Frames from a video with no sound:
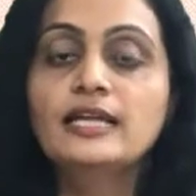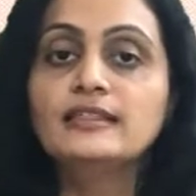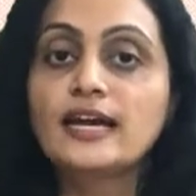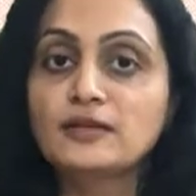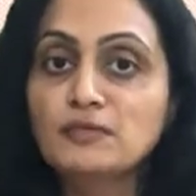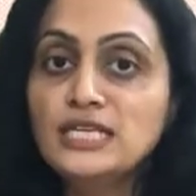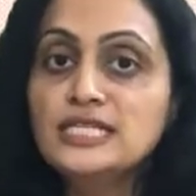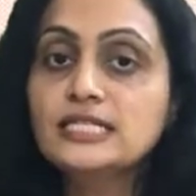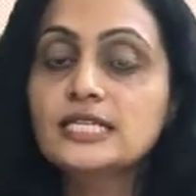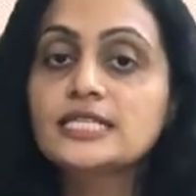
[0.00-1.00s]
That
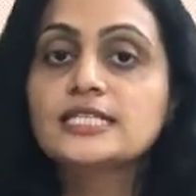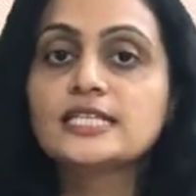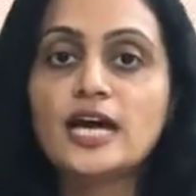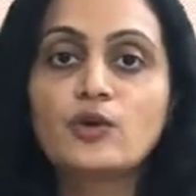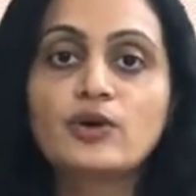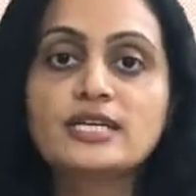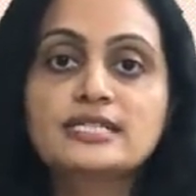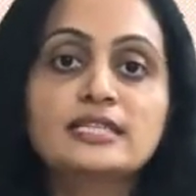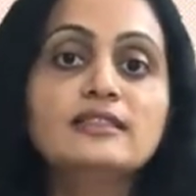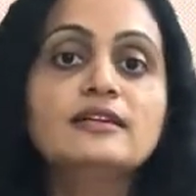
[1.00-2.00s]
means this diode
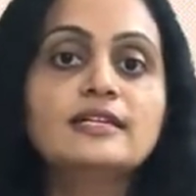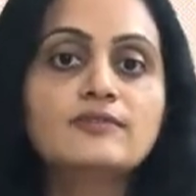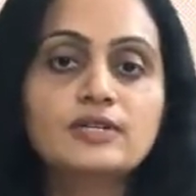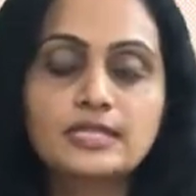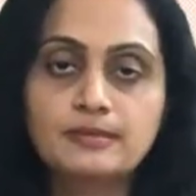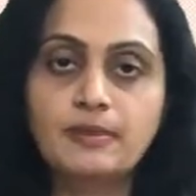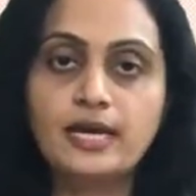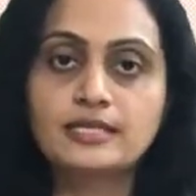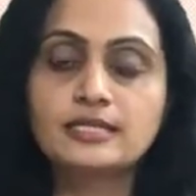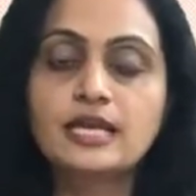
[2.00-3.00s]
is in the reverse
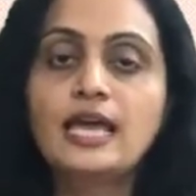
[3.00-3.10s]
bias.